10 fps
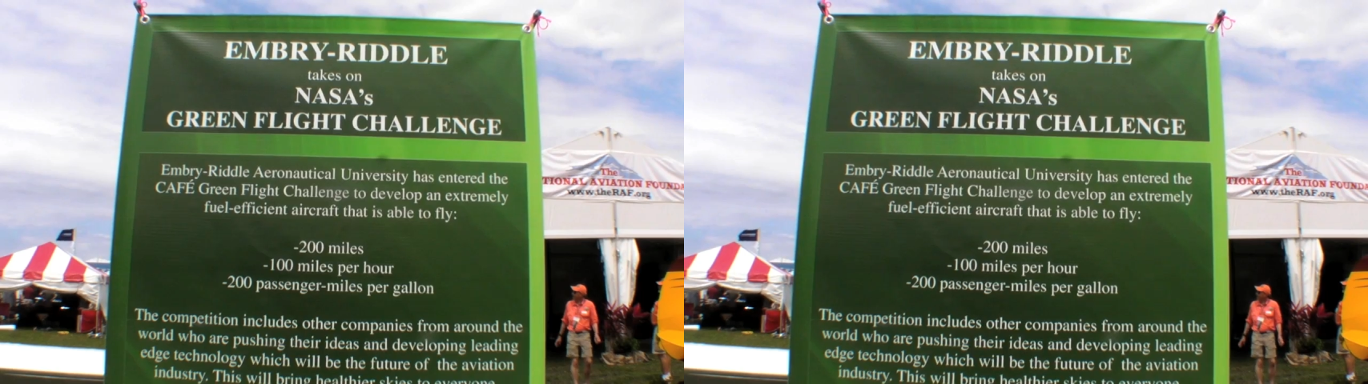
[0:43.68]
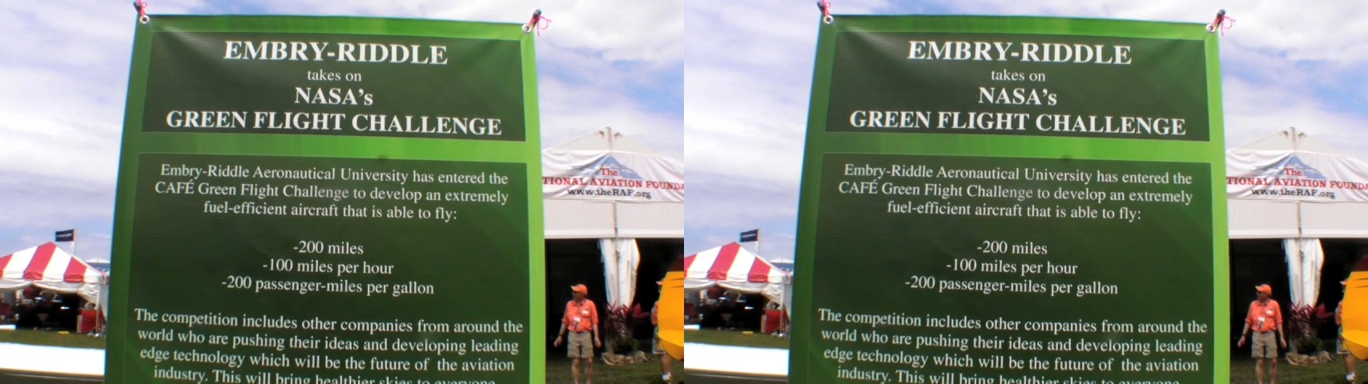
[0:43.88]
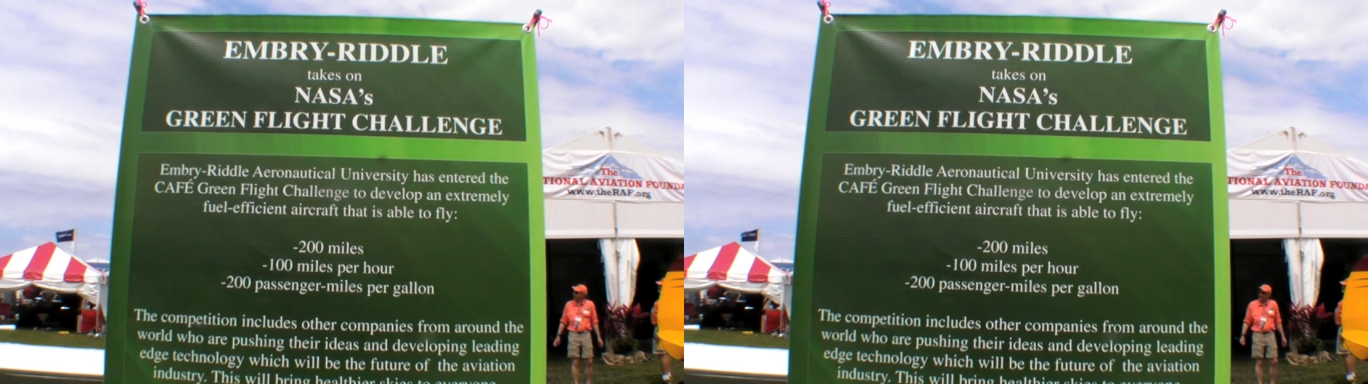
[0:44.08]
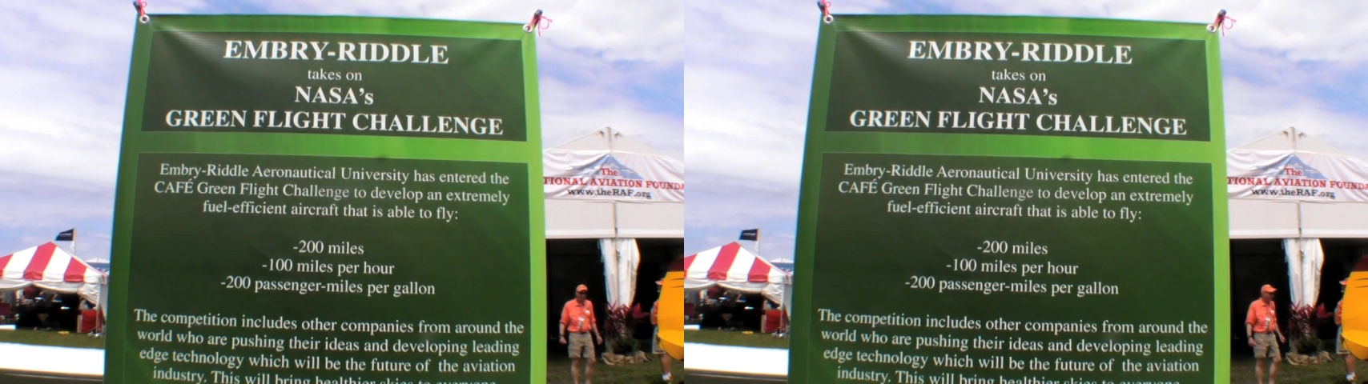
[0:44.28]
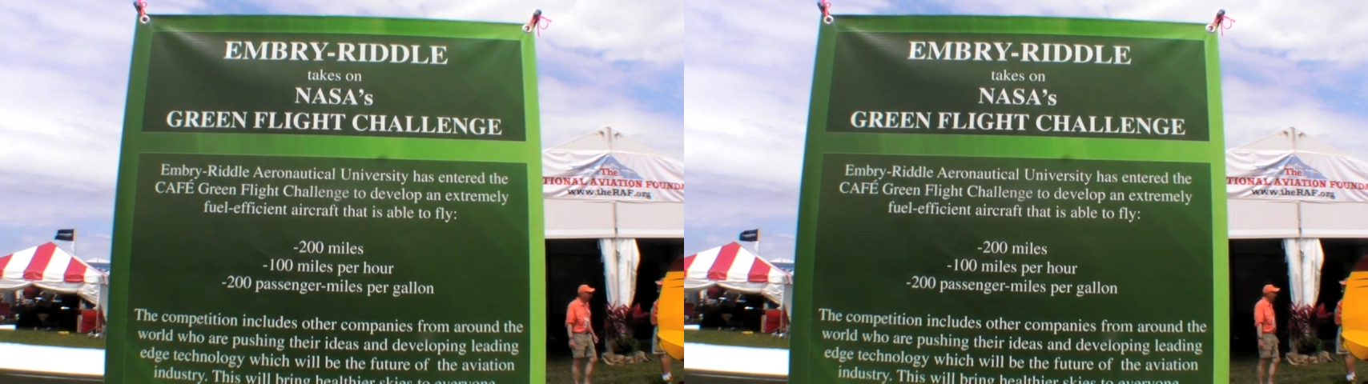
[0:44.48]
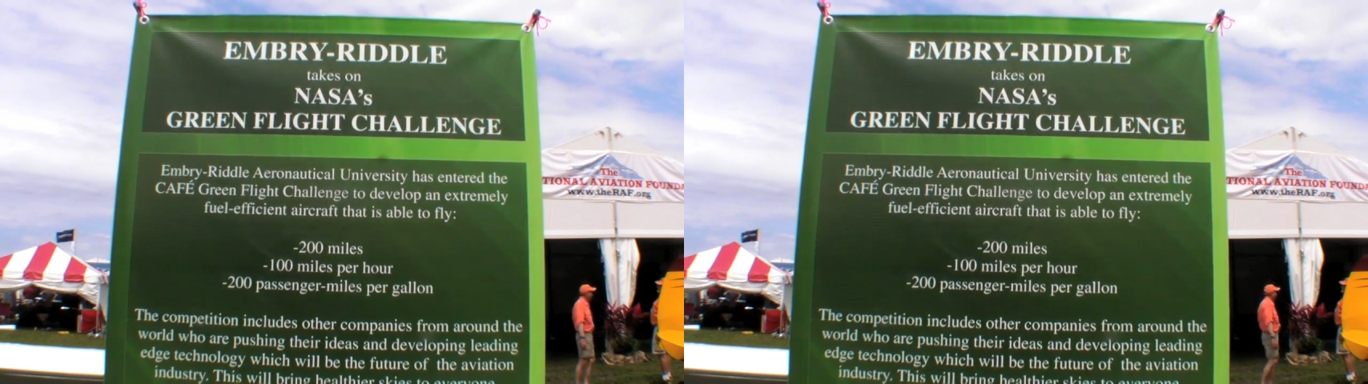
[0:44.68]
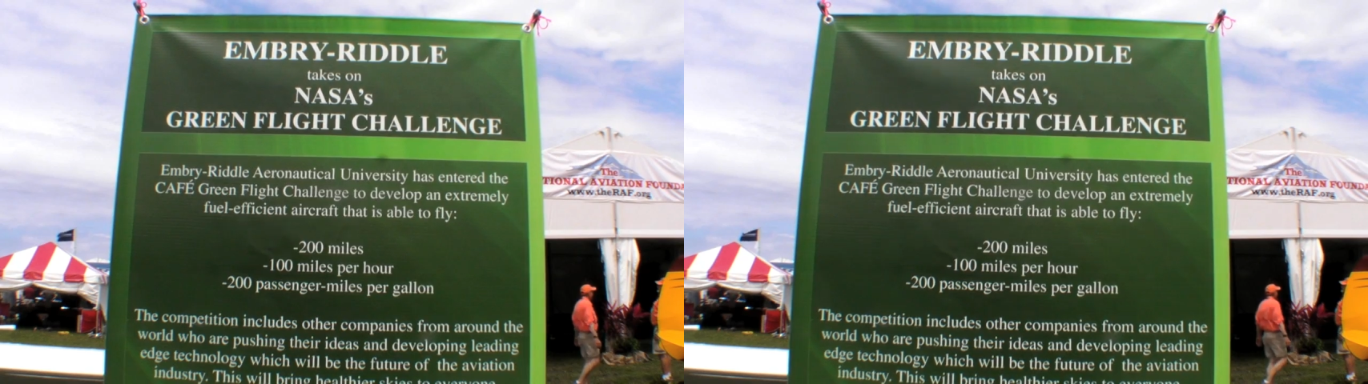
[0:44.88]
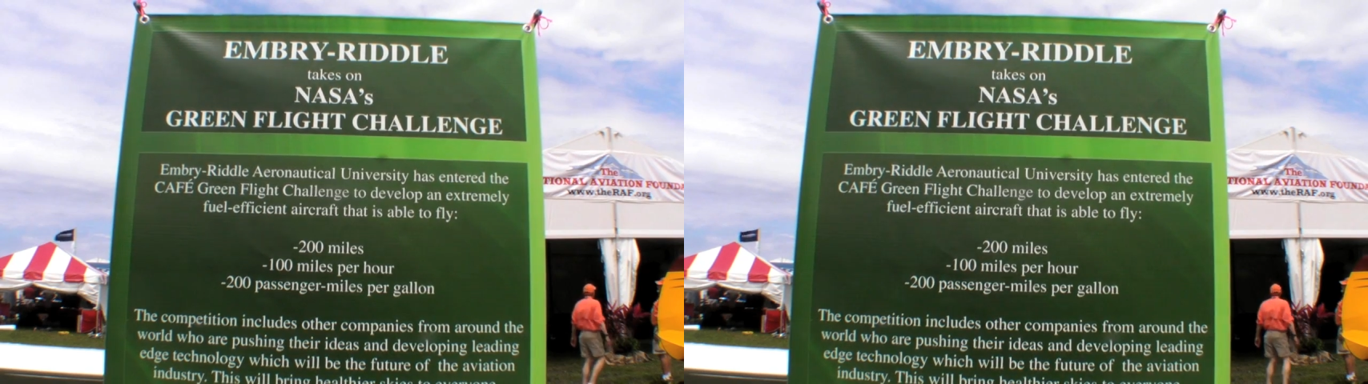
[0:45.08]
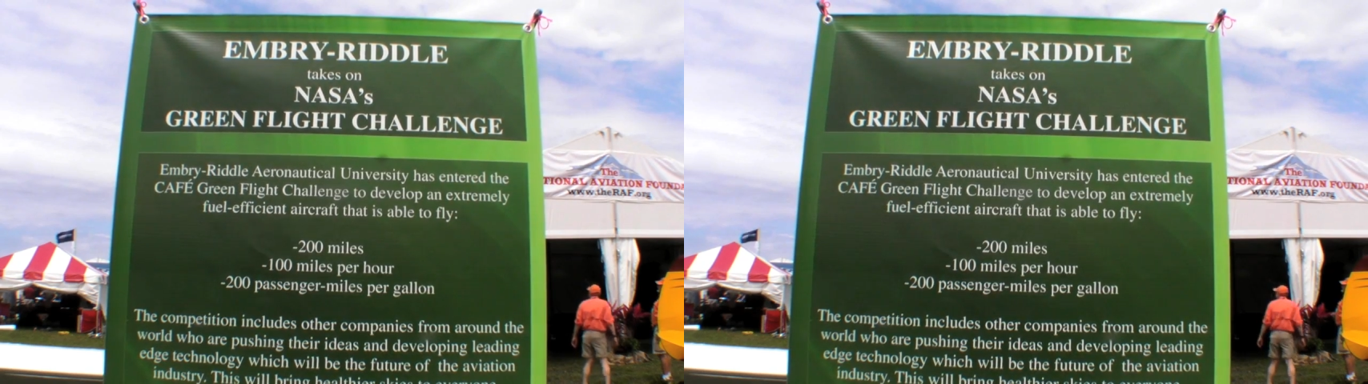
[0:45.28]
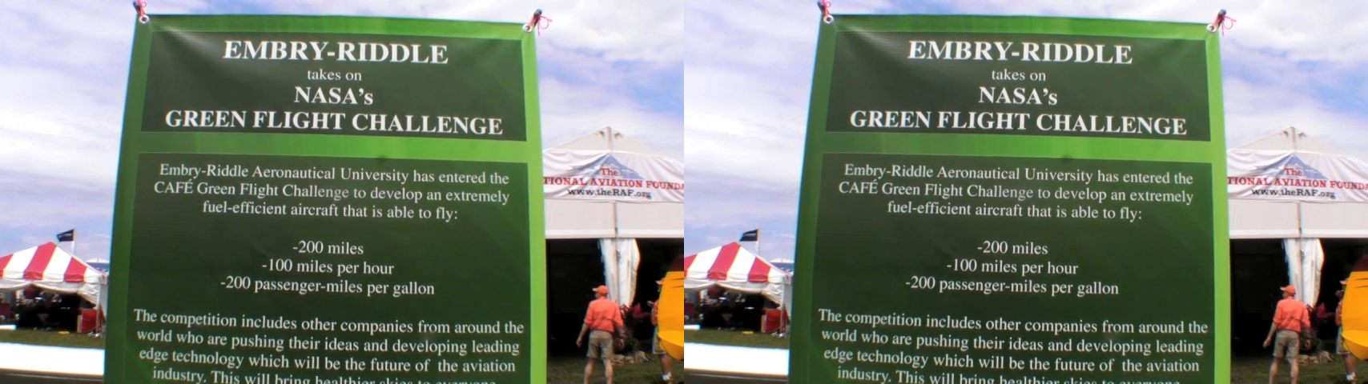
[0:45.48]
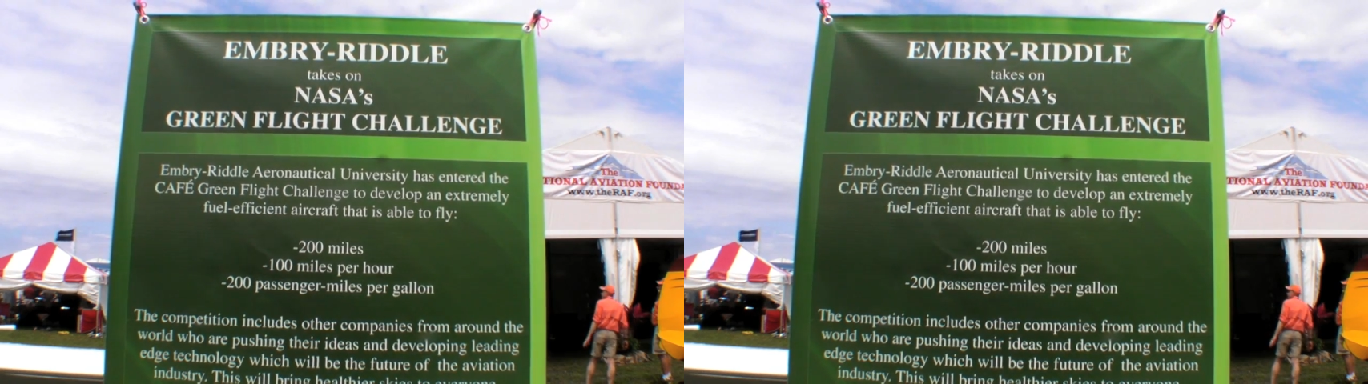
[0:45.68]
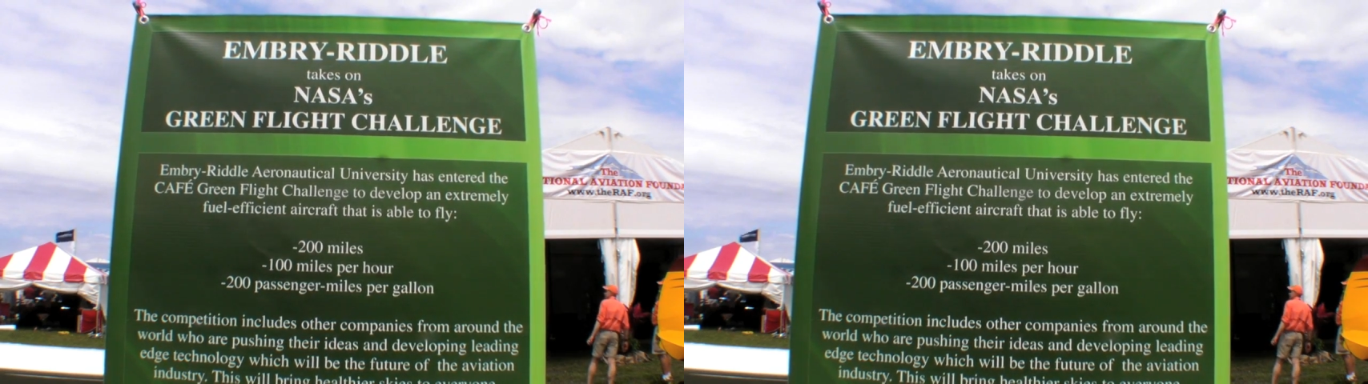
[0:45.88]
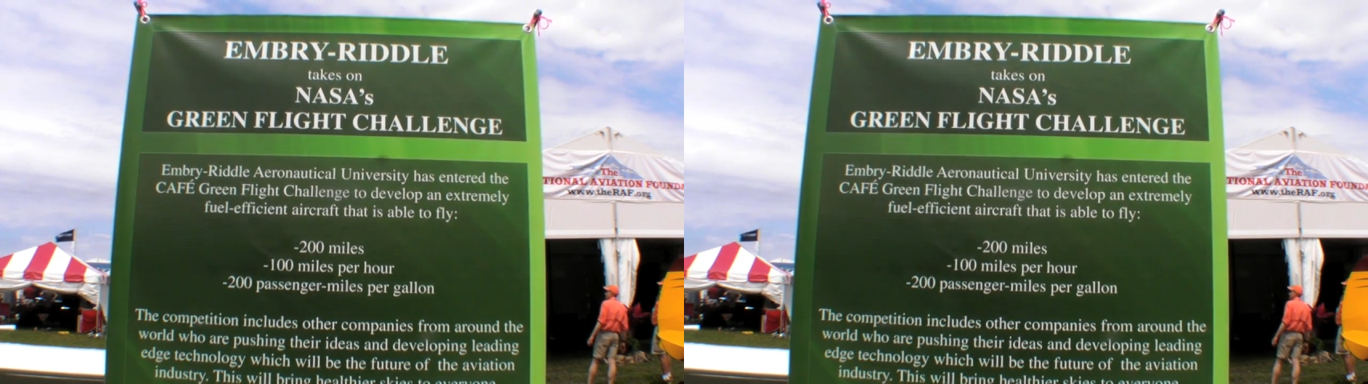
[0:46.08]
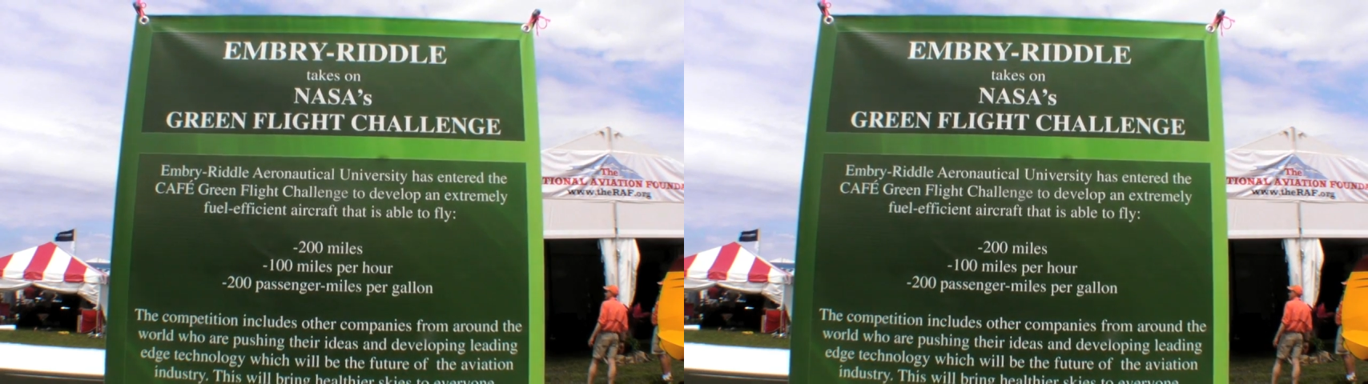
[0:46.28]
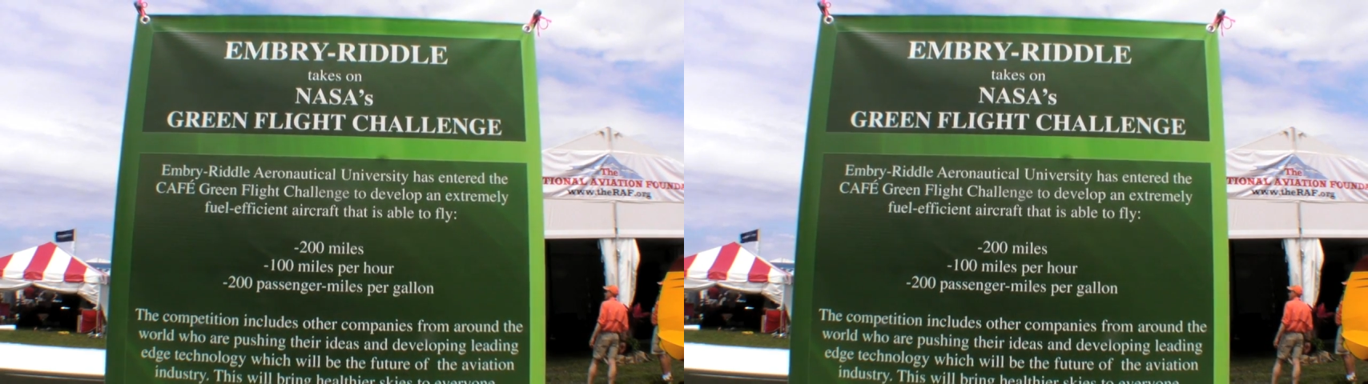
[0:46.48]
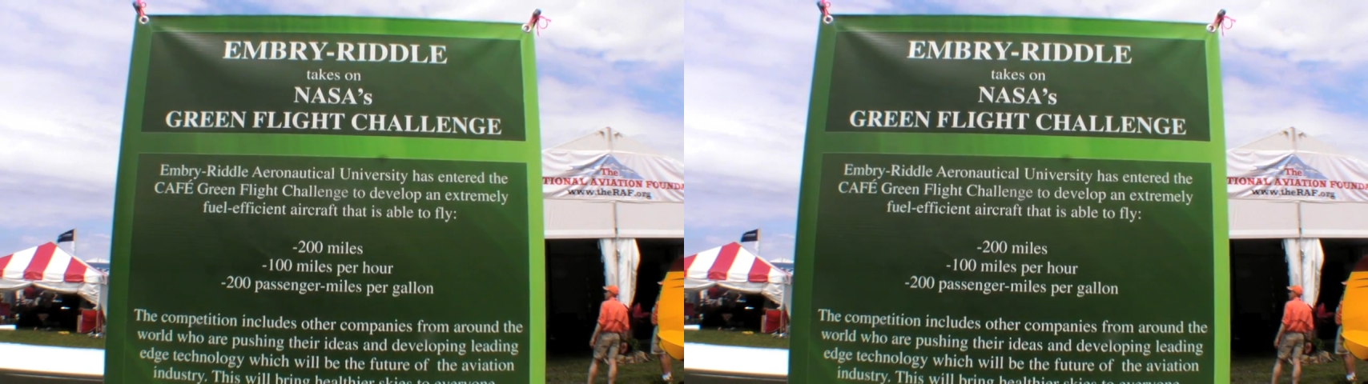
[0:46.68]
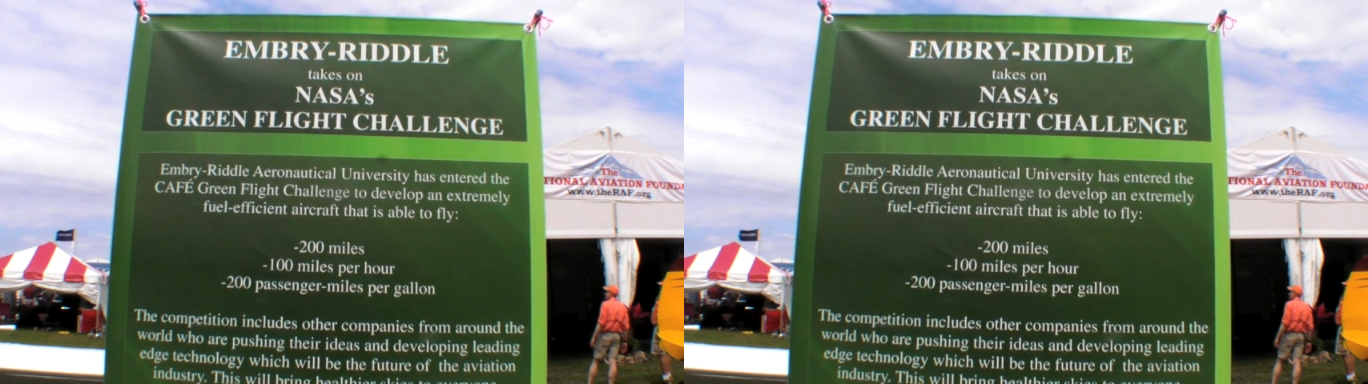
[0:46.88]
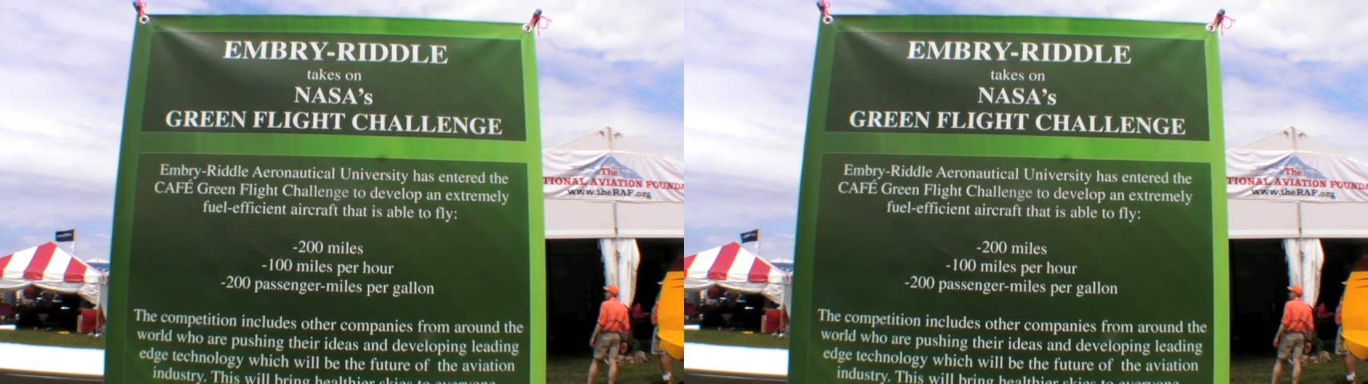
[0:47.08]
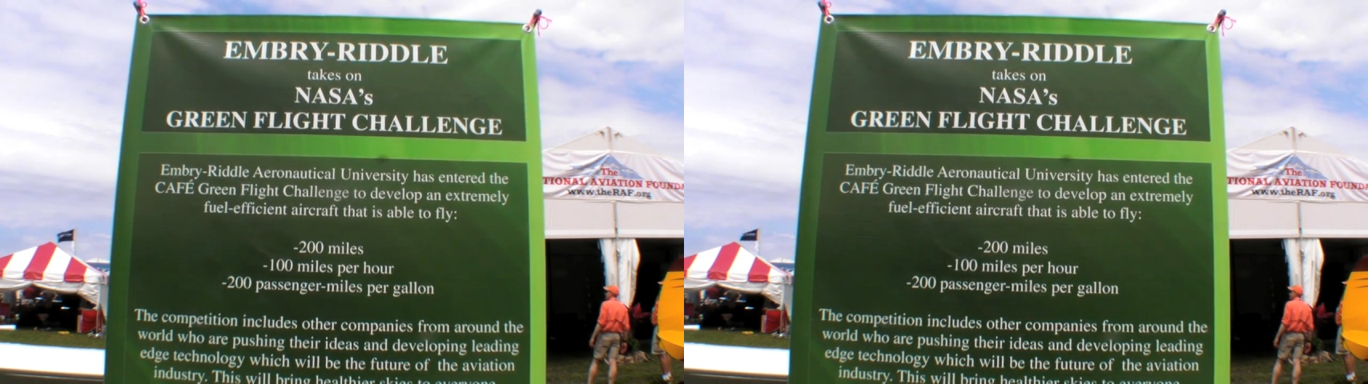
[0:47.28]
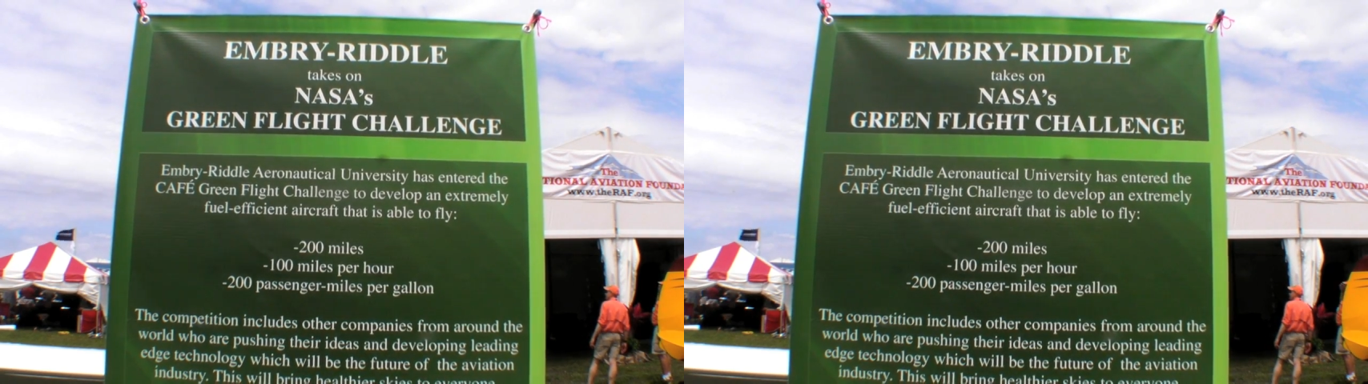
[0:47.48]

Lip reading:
(no speaker visible)